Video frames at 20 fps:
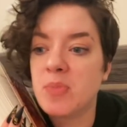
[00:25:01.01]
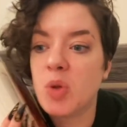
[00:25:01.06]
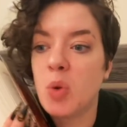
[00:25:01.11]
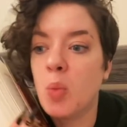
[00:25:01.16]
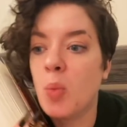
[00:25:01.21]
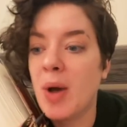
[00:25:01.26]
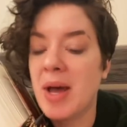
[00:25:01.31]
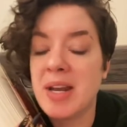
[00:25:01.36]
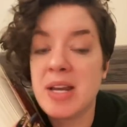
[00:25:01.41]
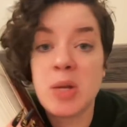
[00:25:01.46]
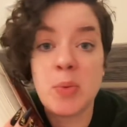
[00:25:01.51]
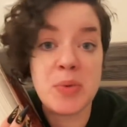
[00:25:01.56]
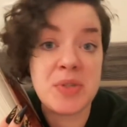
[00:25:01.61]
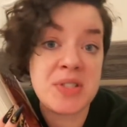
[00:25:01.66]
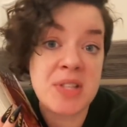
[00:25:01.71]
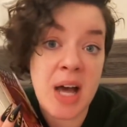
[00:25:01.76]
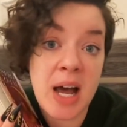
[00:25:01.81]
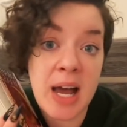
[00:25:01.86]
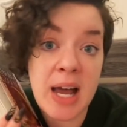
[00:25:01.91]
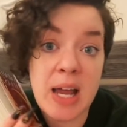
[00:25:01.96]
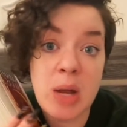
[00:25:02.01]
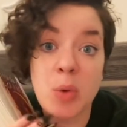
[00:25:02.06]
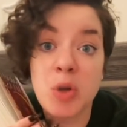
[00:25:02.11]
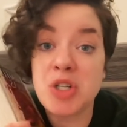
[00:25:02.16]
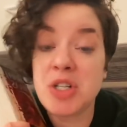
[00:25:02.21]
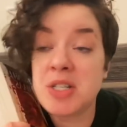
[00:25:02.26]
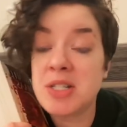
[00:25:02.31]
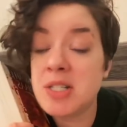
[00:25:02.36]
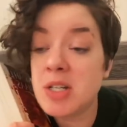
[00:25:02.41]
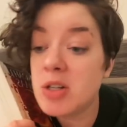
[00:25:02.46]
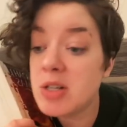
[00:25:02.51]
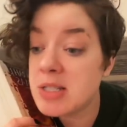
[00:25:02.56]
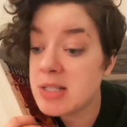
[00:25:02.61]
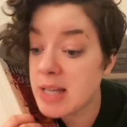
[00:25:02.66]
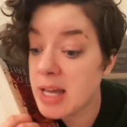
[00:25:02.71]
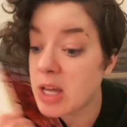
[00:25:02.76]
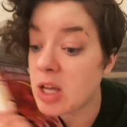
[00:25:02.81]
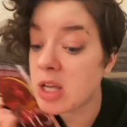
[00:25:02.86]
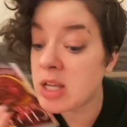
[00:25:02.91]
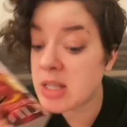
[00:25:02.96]
when he was dying, which it still is
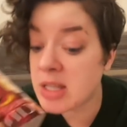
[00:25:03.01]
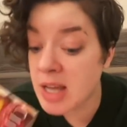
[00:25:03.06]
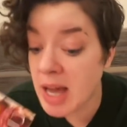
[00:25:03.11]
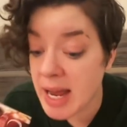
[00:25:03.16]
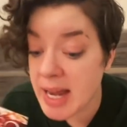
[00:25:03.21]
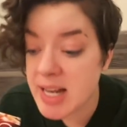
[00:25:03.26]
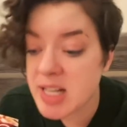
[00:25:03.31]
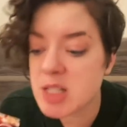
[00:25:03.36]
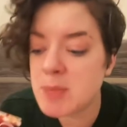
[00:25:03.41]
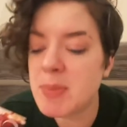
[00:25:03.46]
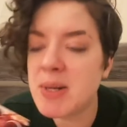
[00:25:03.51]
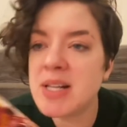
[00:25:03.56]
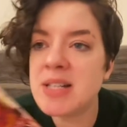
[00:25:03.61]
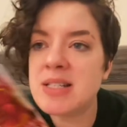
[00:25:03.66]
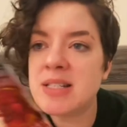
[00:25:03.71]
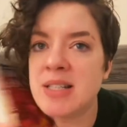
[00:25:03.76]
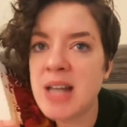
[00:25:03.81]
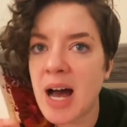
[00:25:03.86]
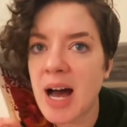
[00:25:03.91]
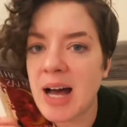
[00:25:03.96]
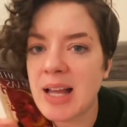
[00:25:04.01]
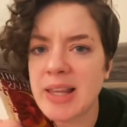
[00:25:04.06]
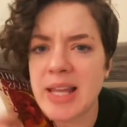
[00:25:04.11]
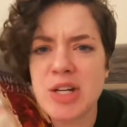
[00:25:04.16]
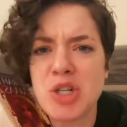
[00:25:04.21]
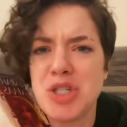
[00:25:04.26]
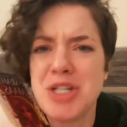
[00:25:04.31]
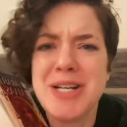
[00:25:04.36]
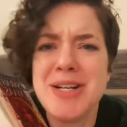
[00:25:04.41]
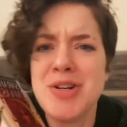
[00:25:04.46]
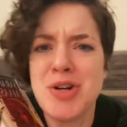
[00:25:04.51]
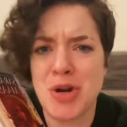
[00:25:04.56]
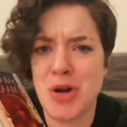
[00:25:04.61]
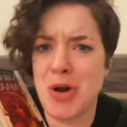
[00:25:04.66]
like yikes, but it's not like she didn't